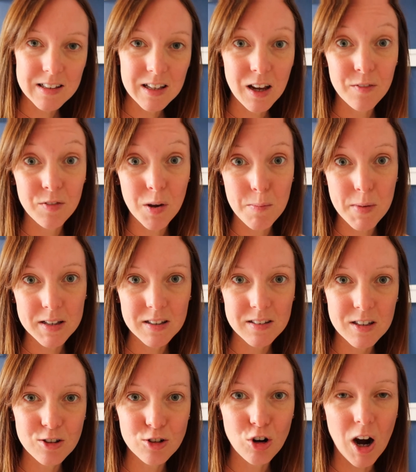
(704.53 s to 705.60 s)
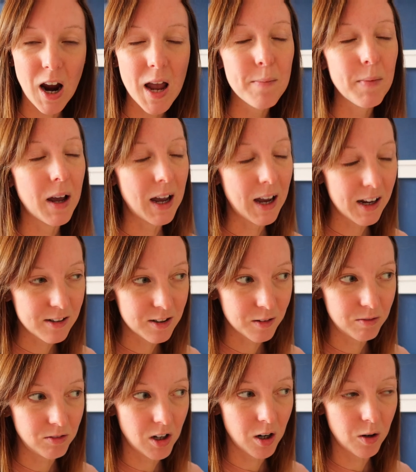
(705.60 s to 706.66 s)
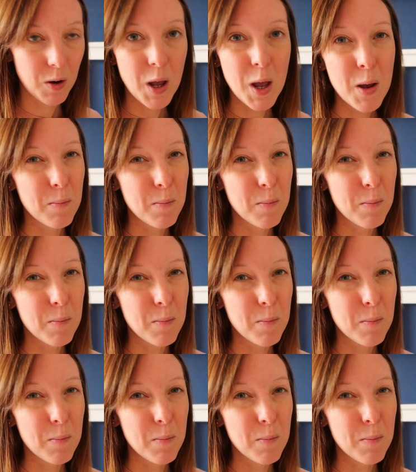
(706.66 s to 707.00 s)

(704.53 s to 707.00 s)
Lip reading: to have committed this crime? I don't know.